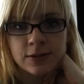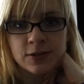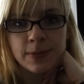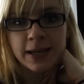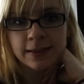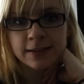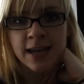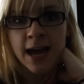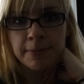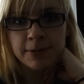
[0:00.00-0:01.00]
To make the
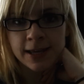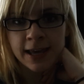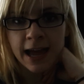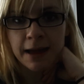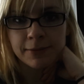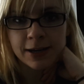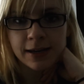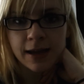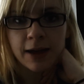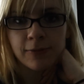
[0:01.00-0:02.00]
top of the
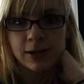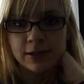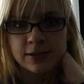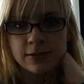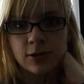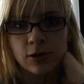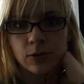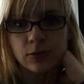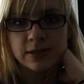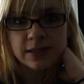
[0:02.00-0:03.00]
cabinet, I went to
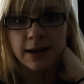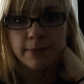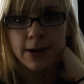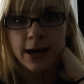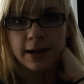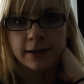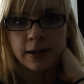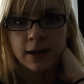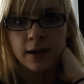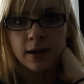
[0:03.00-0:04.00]
Lowe's and I bought
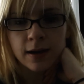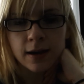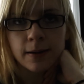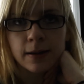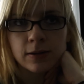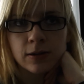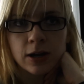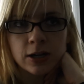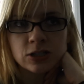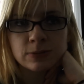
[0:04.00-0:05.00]
a
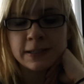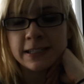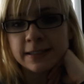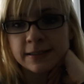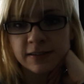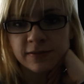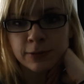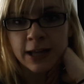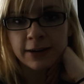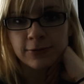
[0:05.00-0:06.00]
large piece of
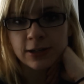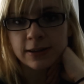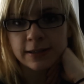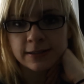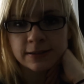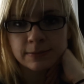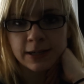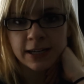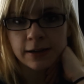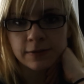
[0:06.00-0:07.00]
plywood that's
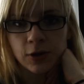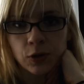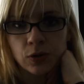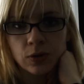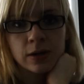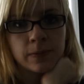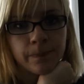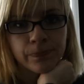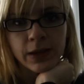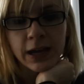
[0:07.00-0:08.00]
made out of oak.
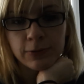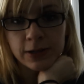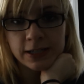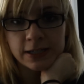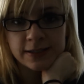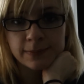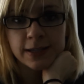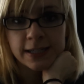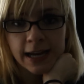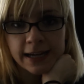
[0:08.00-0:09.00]
I wanted
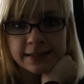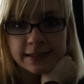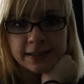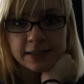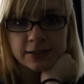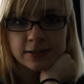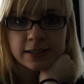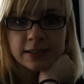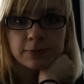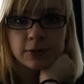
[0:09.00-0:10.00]
something nice here so
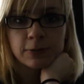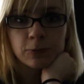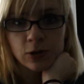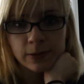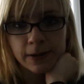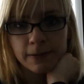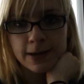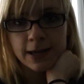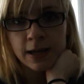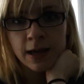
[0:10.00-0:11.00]
that it wouldn't warp on
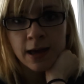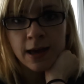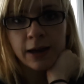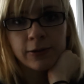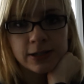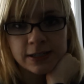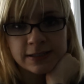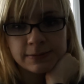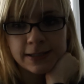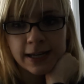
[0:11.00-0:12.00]
me. I wanted it
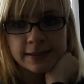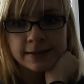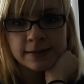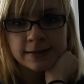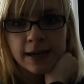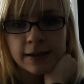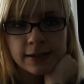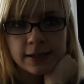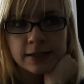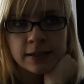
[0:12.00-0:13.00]
to be nice and
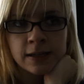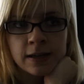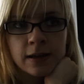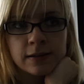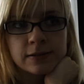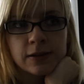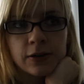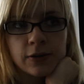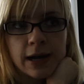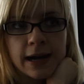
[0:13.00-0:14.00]
solid. So
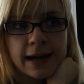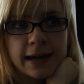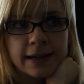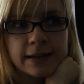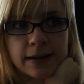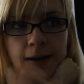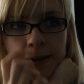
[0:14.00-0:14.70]
I